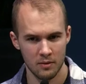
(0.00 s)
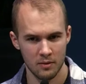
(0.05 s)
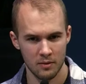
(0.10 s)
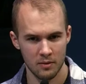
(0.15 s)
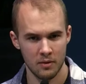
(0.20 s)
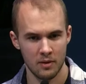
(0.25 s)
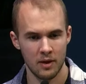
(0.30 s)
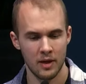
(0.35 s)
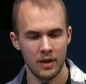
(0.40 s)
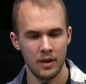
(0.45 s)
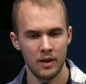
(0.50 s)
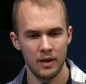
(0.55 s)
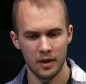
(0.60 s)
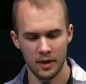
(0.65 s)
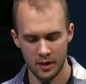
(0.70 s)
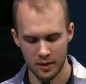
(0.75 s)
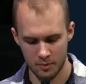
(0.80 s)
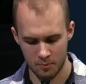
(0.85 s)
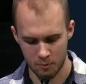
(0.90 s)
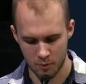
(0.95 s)
They
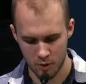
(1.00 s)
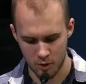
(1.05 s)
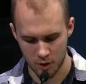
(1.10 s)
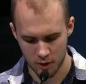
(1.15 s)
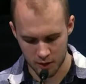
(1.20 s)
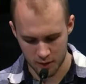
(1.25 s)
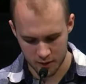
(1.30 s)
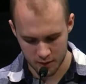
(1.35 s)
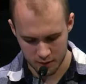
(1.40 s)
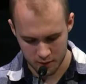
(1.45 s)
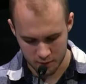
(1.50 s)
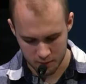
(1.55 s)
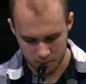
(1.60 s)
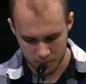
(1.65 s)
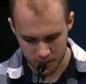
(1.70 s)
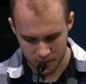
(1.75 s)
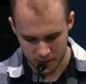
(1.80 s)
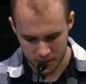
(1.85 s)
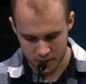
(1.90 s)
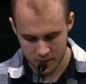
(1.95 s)
had marked
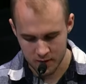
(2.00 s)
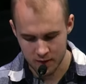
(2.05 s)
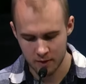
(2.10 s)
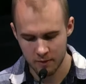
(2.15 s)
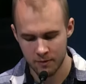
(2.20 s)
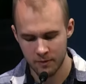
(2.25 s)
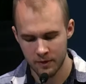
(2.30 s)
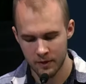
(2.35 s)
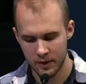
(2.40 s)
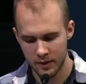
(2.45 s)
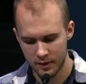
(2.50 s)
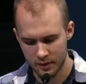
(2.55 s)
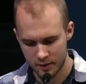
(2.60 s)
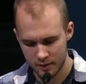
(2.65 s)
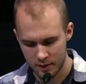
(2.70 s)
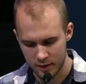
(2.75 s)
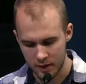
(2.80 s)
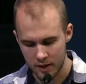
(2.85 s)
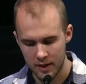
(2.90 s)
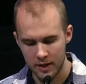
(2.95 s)
specific
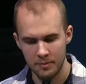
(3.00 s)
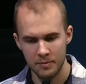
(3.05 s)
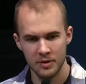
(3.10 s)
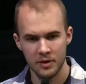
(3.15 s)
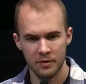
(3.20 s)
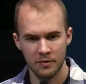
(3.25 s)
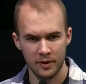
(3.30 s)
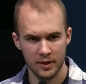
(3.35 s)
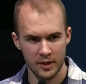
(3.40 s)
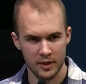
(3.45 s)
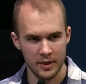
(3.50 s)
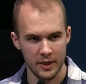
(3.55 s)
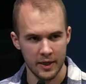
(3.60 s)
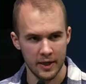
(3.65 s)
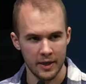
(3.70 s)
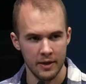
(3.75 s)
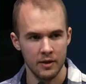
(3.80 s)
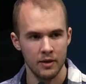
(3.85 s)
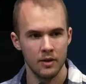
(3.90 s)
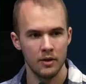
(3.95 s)
times of the
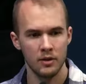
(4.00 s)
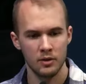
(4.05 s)
day